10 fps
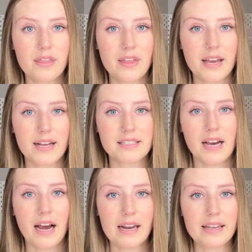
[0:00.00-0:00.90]
that
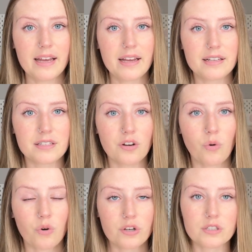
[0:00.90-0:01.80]
I get
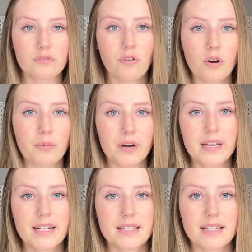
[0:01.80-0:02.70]
orders for
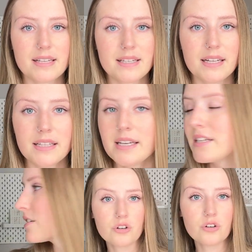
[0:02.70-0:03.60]
pretty consistently.
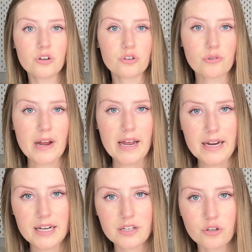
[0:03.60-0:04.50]
So
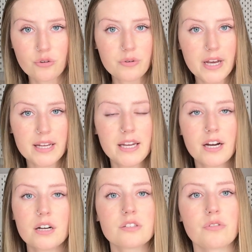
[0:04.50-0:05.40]
gray crew neck
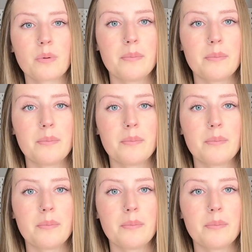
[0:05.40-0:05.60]
here is for my